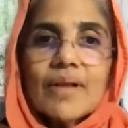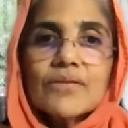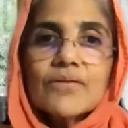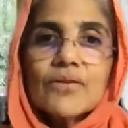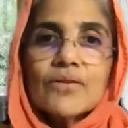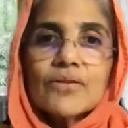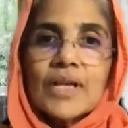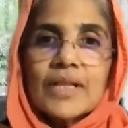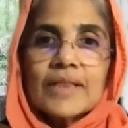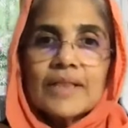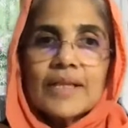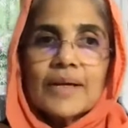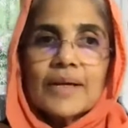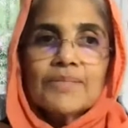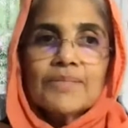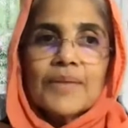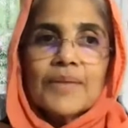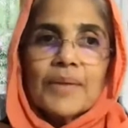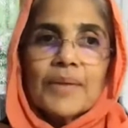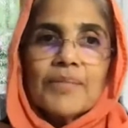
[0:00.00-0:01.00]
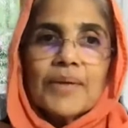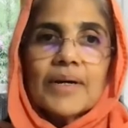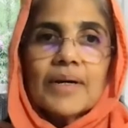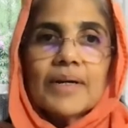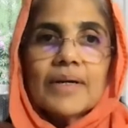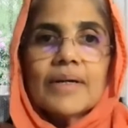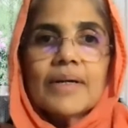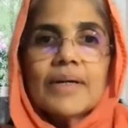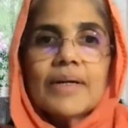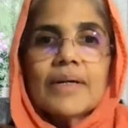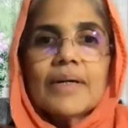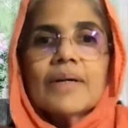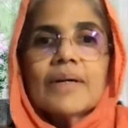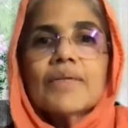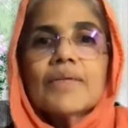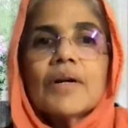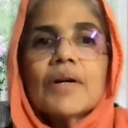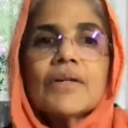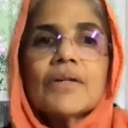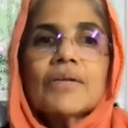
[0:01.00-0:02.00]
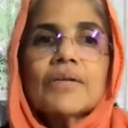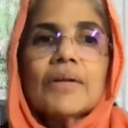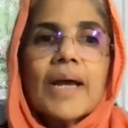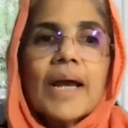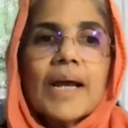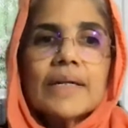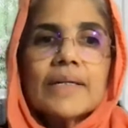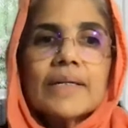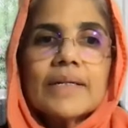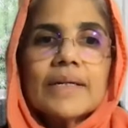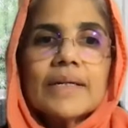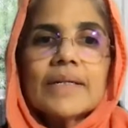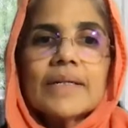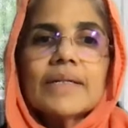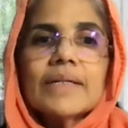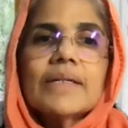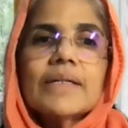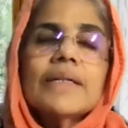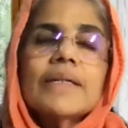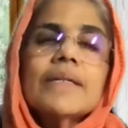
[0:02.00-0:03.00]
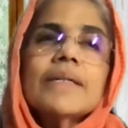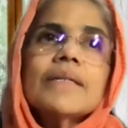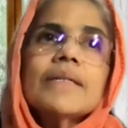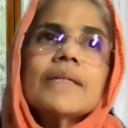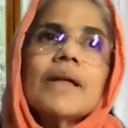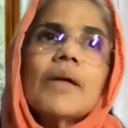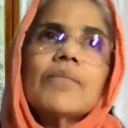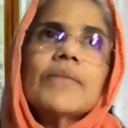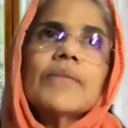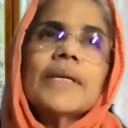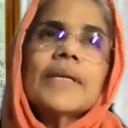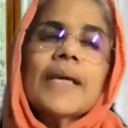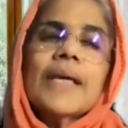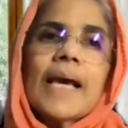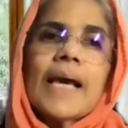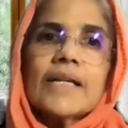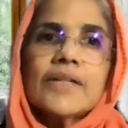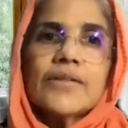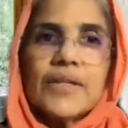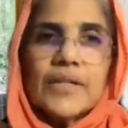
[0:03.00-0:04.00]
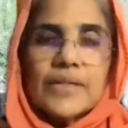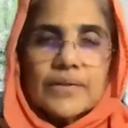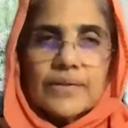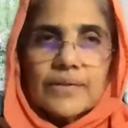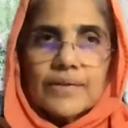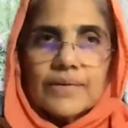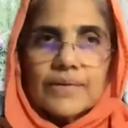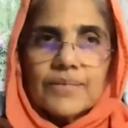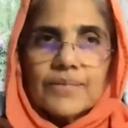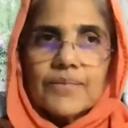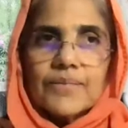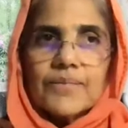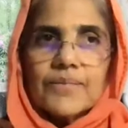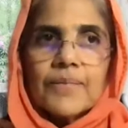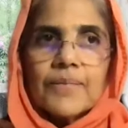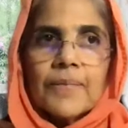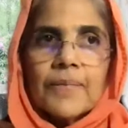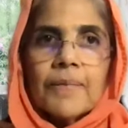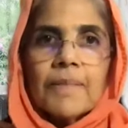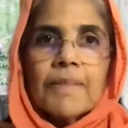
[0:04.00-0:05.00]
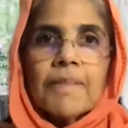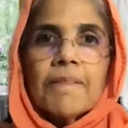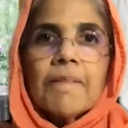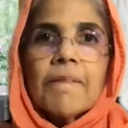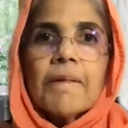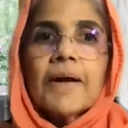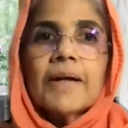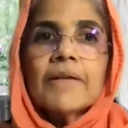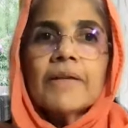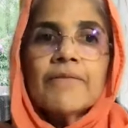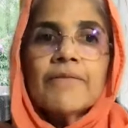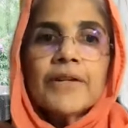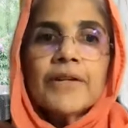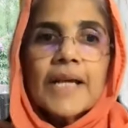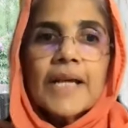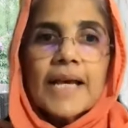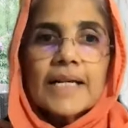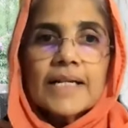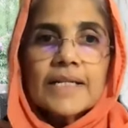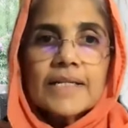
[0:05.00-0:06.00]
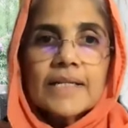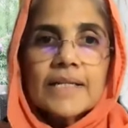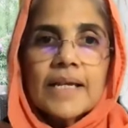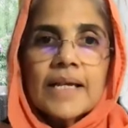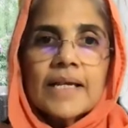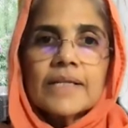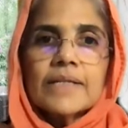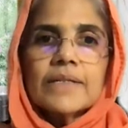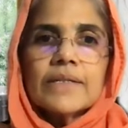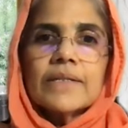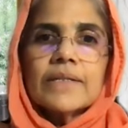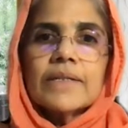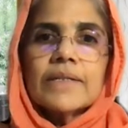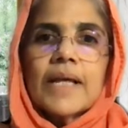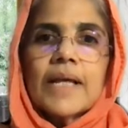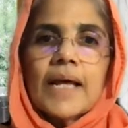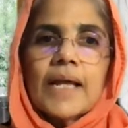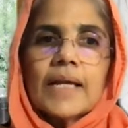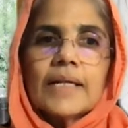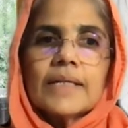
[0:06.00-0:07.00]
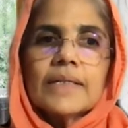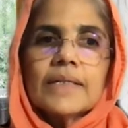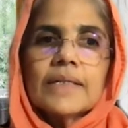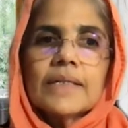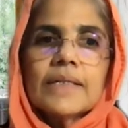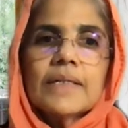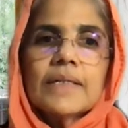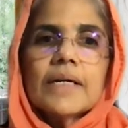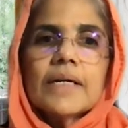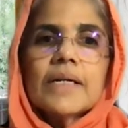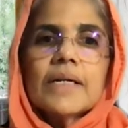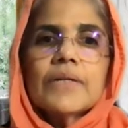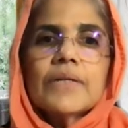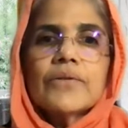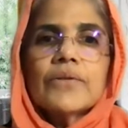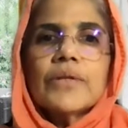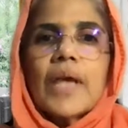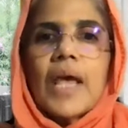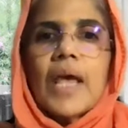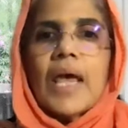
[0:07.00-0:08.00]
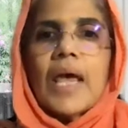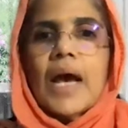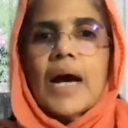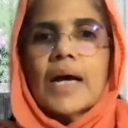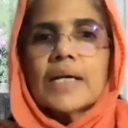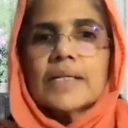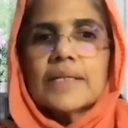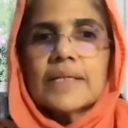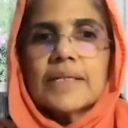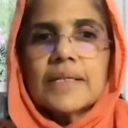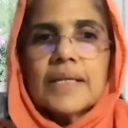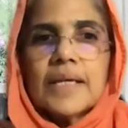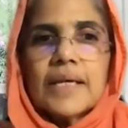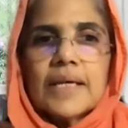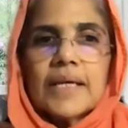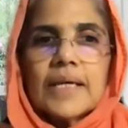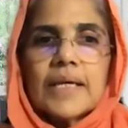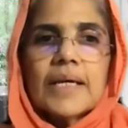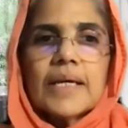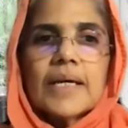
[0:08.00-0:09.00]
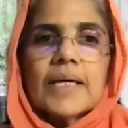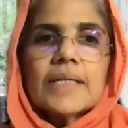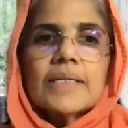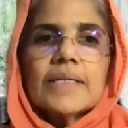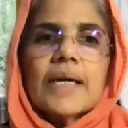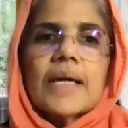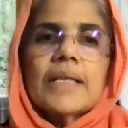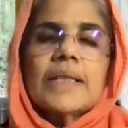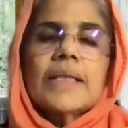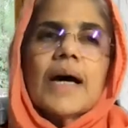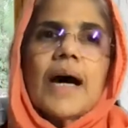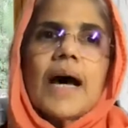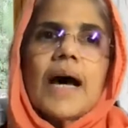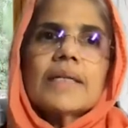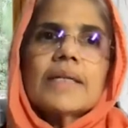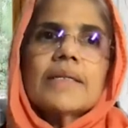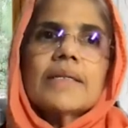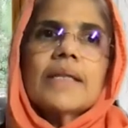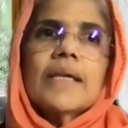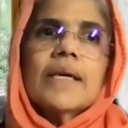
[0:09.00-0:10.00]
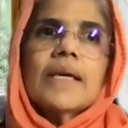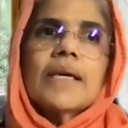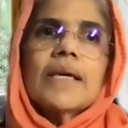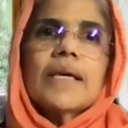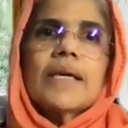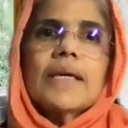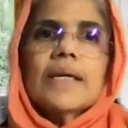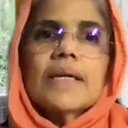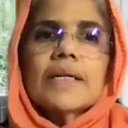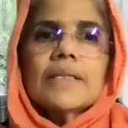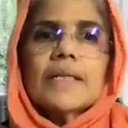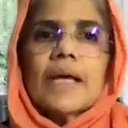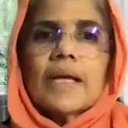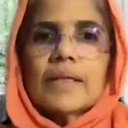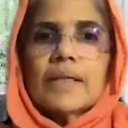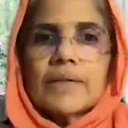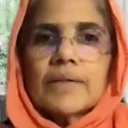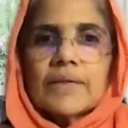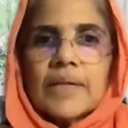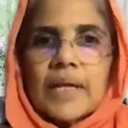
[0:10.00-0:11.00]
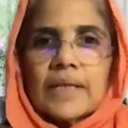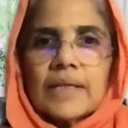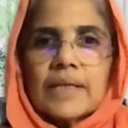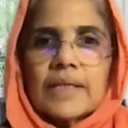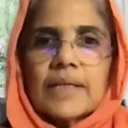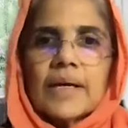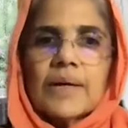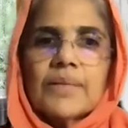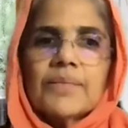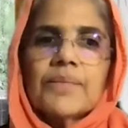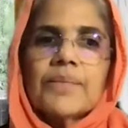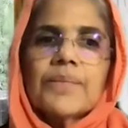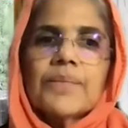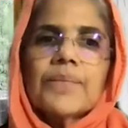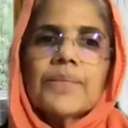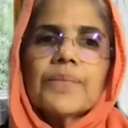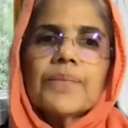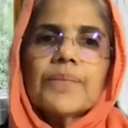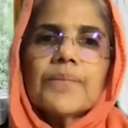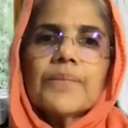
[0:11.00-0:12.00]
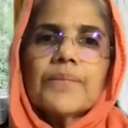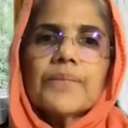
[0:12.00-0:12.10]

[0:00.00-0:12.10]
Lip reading: Satyam Brahma, what do you get? Is something exists. And if it exists, then you say asti, yad asti, tat satyam.